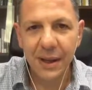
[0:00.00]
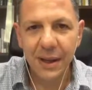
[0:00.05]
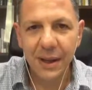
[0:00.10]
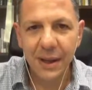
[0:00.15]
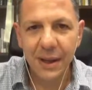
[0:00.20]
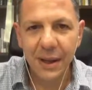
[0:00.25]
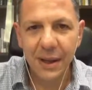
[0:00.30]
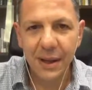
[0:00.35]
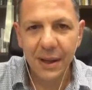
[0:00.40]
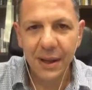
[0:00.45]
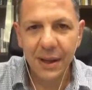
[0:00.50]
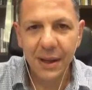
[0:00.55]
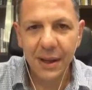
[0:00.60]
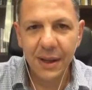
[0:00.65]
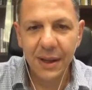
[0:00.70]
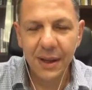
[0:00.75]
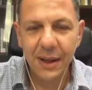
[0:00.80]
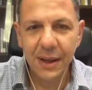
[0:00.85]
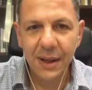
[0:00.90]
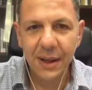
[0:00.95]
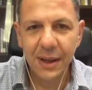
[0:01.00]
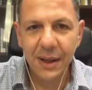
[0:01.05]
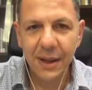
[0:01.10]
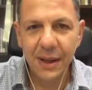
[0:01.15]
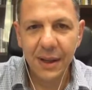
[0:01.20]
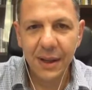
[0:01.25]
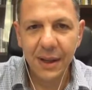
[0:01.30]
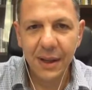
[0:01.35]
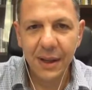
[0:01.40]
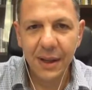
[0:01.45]

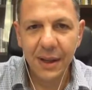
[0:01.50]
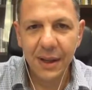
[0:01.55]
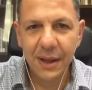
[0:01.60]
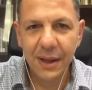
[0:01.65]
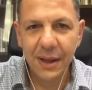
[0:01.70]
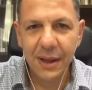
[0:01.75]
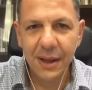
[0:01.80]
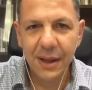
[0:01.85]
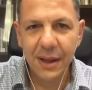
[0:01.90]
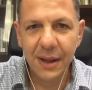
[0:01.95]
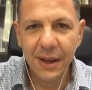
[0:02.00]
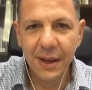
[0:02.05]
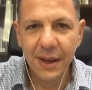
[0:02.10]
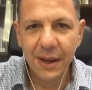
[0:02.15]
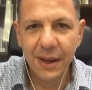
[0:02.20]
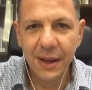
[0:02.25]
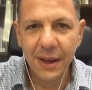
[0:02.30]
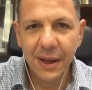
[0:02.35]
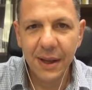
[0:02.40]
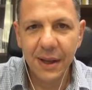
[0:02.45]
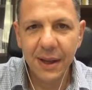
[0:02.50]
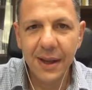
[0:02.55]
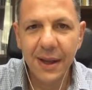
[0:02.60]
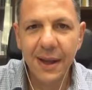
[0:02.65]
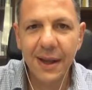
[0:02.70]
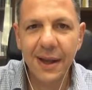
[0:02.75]
No words are spoken by the person on screen.